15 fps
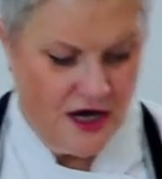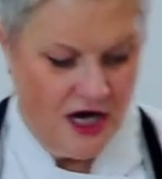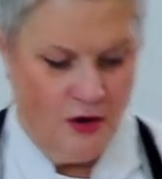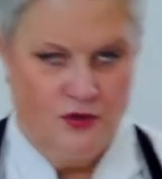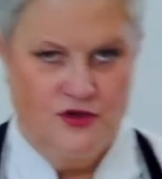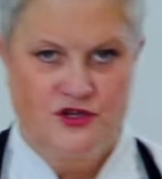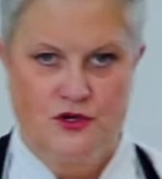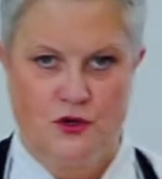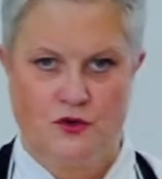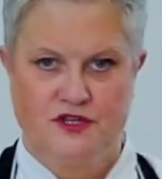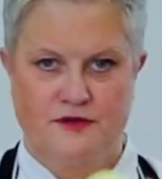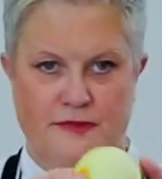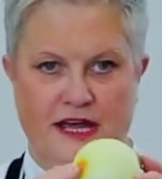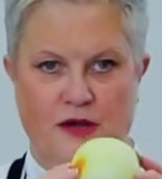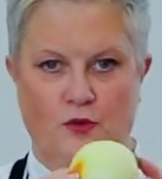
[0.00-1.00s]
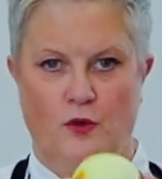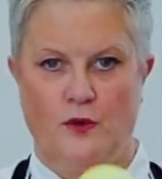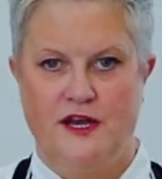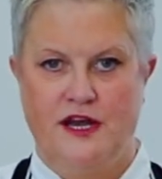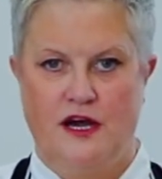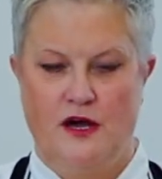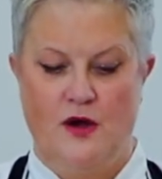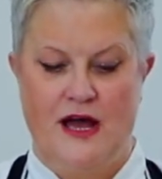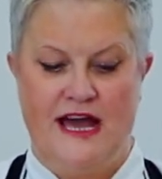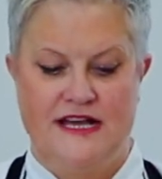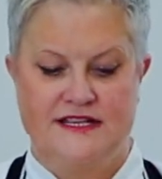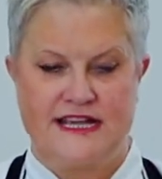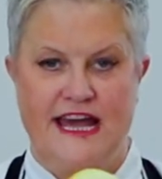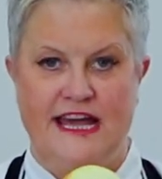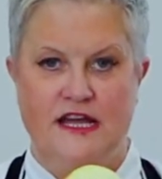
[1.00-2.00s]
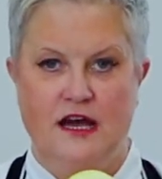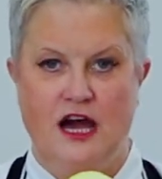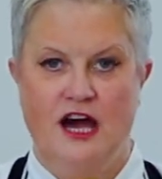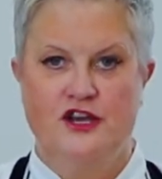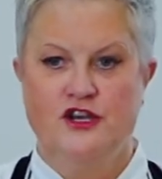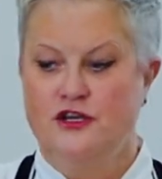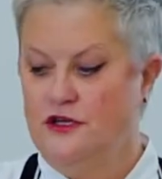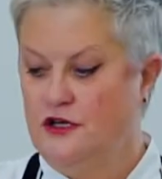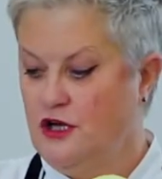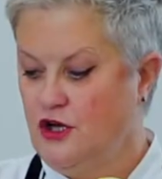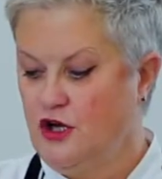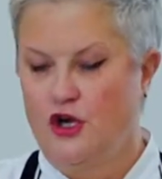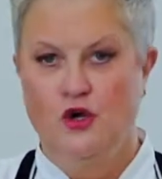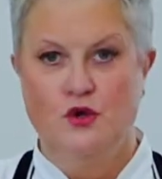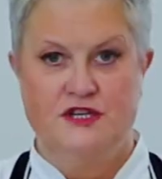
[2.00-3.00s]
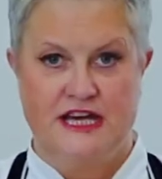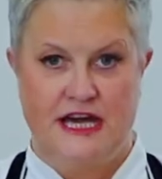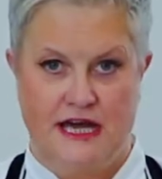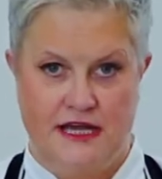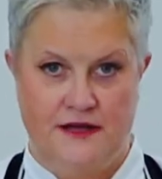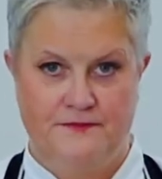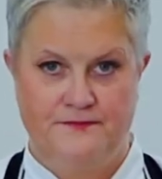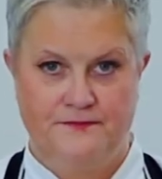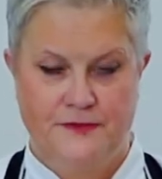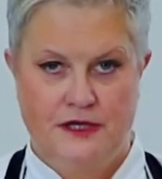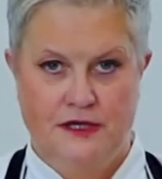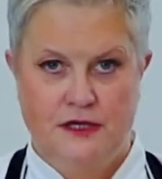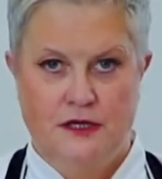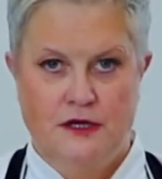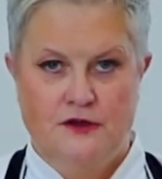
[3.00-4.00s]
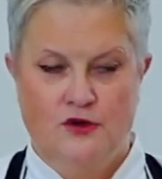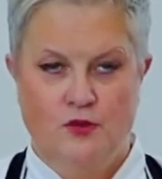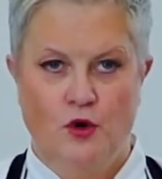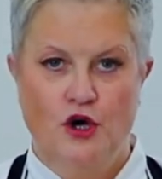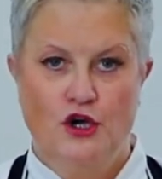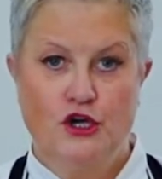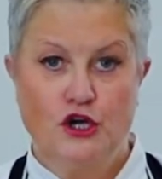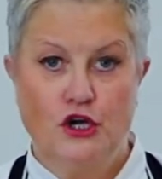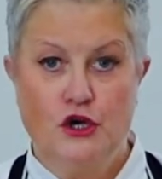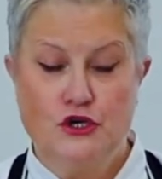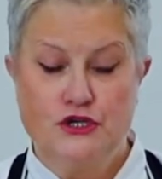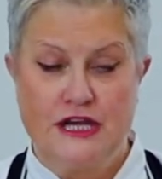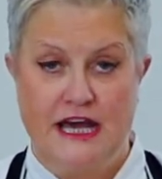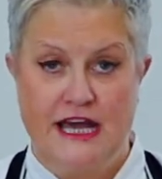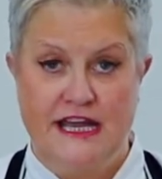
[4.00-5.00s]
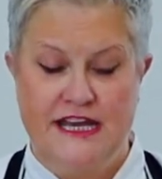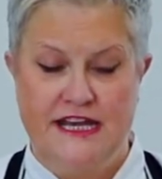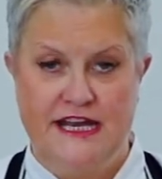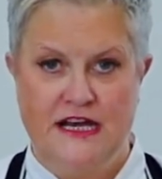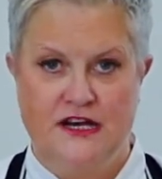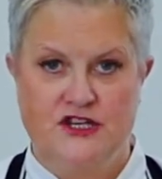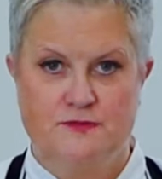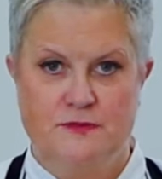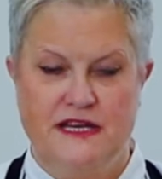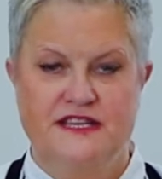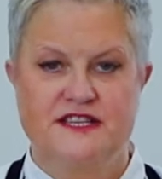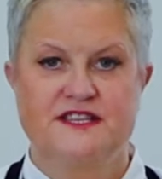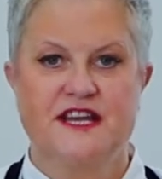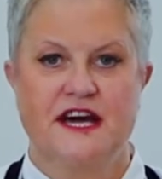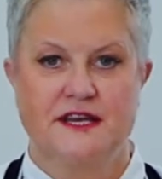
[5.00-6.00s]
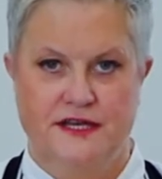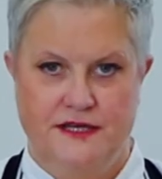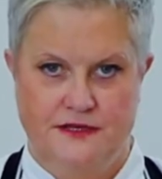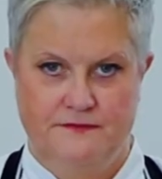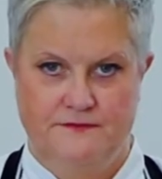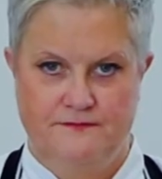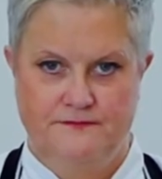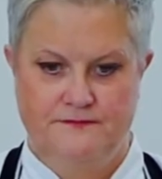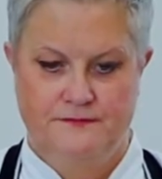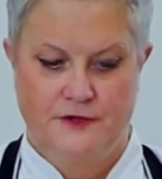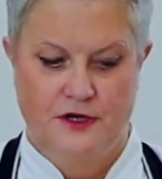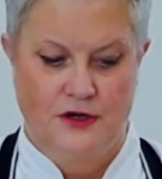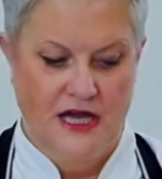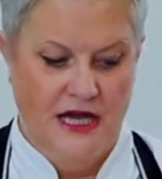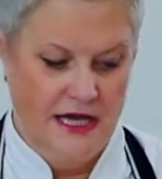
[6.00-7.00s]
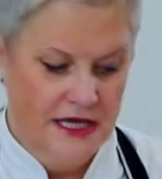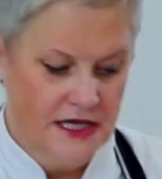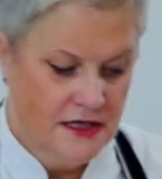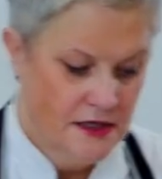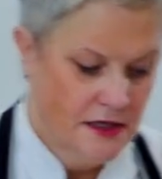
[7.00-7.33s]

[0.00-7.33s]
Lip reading: I was taught to make what we know as an onion cloute. The word cloute in English means studded, okay?